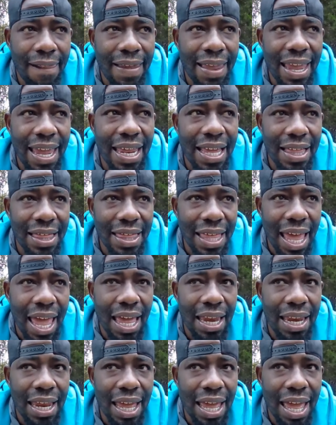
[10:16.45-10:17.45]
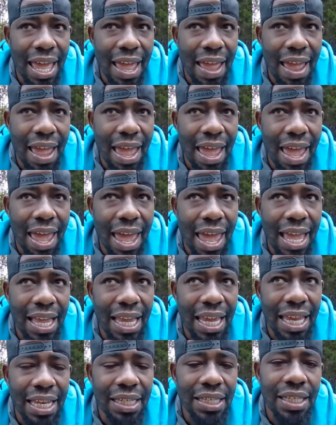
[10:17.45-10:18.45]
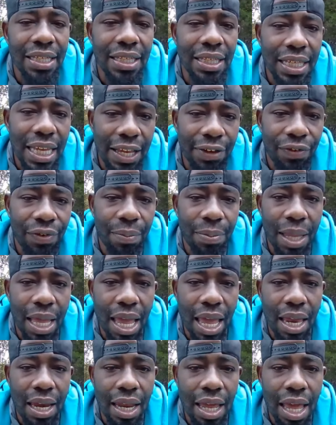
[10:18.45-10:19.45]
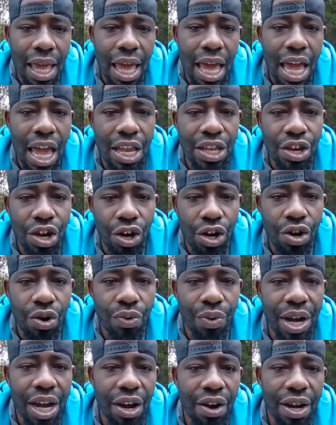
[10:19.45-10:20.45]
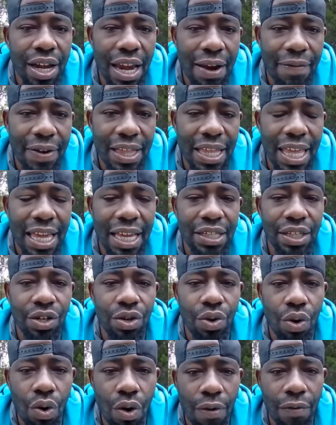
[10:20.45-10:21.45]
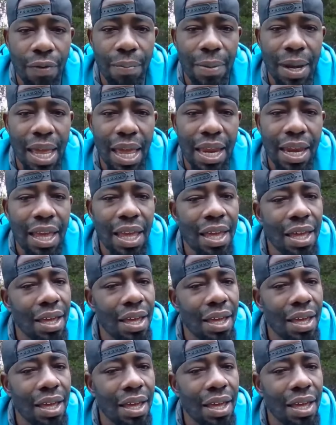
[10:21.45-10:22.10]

getting that and getting success from that, and your career and everything is growing from that,